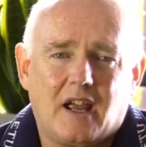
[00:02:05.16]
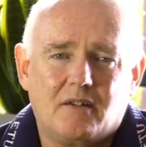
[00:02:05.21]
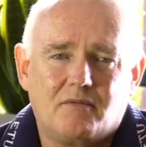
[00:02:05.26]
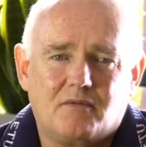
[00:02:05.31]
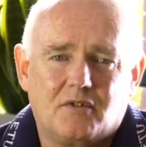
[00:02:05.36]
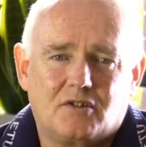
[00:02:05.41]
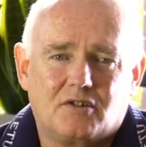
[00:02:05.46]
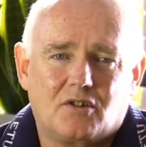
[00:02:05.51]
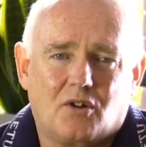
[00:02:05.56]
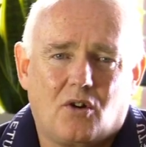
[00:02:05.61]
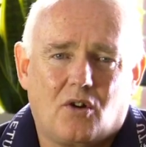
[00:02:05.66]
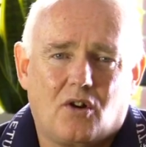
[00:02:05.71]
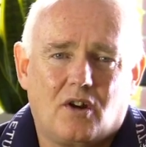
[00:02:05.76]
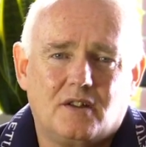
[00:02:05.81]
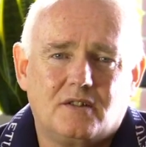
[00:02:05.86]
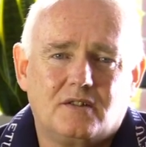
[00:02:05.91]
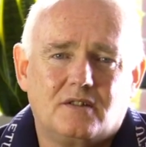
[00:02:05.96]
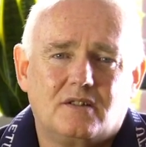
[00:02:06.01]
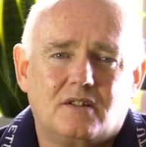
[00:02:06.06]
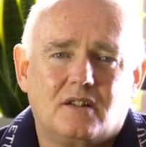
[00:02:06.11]

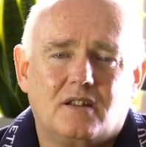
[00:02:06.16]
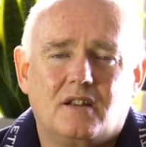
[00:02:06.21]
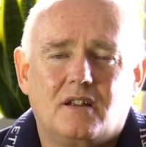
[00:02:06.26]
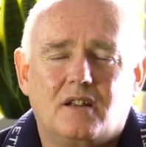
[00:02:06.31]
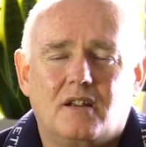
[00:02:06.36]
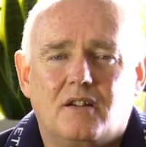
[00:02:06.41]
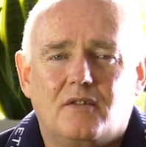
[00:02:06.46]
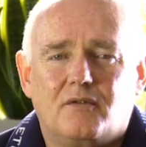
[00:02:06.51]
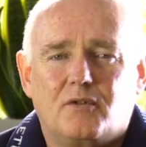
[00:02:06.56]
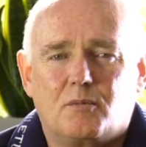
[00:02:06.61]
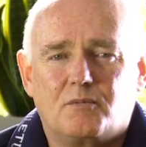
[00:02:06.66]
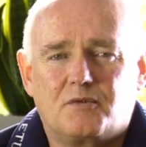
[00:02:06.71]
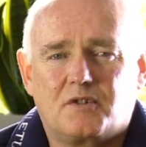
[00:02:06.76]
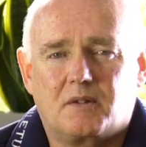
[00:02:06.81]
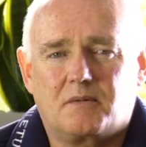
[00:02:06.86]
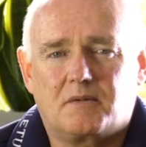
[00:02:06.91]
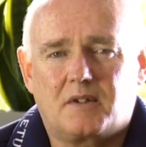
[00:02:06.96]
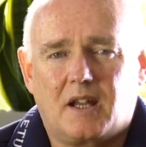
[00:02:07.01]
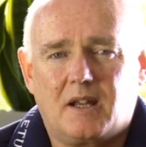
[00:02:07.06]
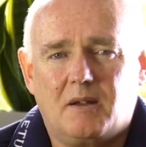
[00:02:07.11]
advertise from
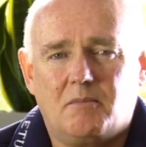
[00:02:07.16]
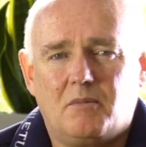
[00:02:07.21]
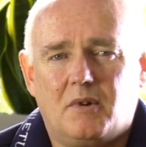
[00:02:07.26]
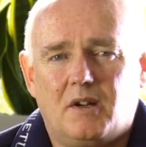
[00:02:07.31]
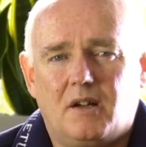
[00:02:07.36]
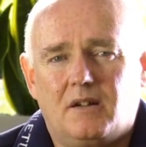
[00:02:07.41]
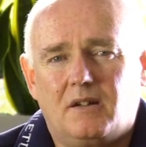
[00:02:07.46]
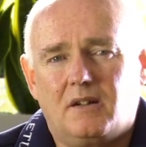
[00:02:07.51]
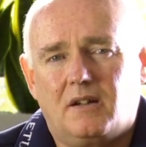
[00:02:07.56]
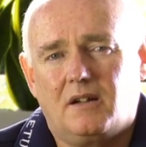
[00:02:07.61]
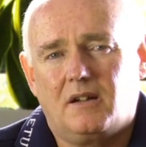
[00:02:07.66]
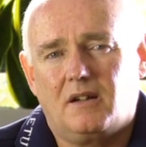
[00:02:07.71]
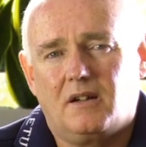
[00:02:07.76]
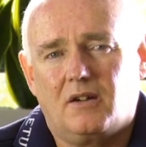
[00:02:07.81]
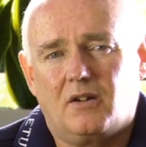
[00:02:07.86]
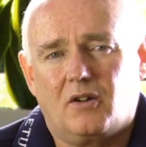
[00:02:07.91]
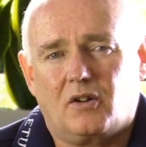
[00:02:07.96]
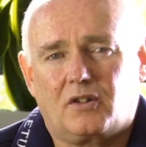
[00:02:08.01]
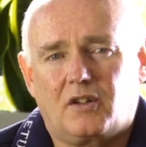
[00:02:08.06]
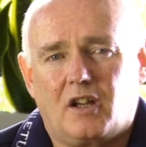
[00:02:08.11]
September,
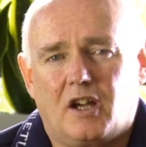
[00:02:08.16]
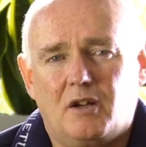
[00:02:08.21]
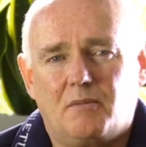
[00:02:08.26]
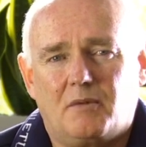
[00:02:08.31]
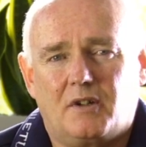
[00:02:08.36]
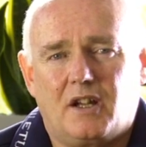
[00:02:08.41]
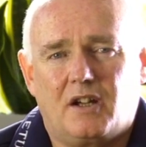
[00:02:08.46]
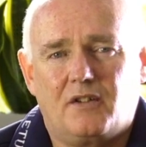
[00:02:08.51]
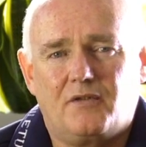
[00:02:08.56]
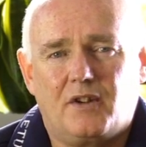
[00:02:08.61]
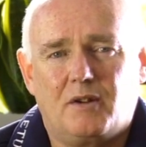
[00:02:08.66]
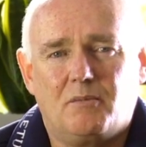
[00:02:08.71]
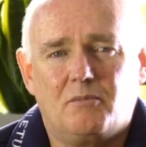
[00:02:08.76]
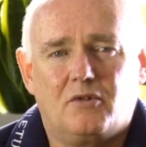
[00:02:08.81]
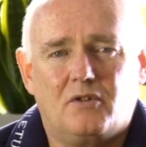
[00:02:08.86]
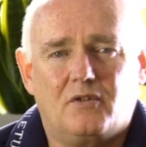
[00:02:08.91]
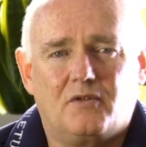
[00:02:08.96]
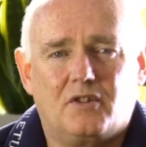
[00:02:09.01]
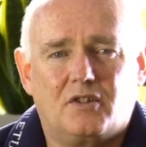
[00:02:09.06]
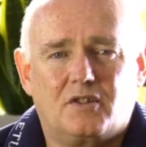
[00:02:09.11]
October,
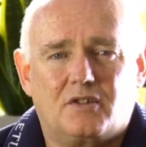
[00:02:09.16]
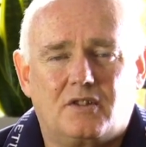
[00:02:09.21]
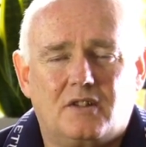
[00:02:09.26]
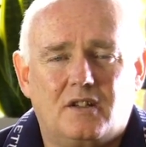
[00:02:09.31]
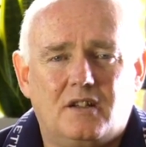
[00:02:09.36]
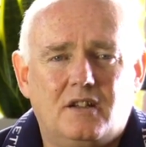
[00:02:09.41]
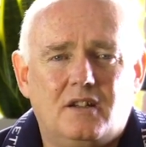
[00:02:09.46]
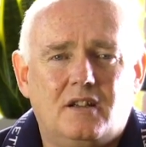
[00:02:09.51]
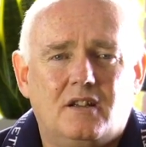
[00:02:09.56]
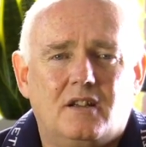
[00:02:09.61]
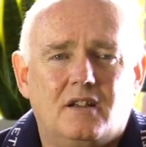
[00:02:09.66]
November of each year